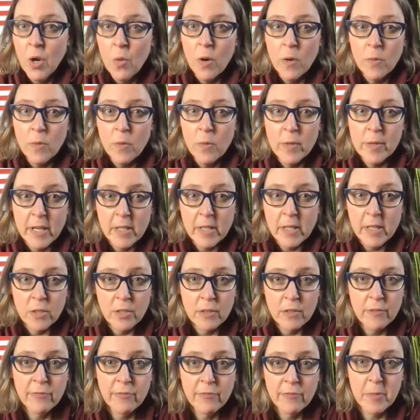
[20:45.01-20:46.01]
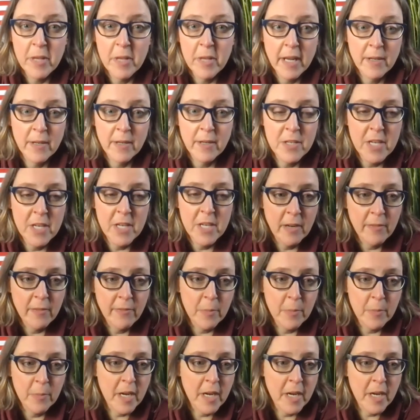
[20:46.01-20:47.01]
what we might learn from that or take
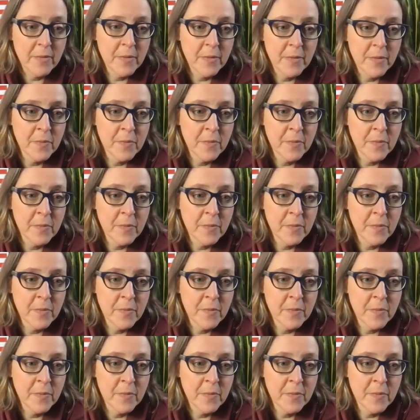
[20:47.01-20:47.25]
from that.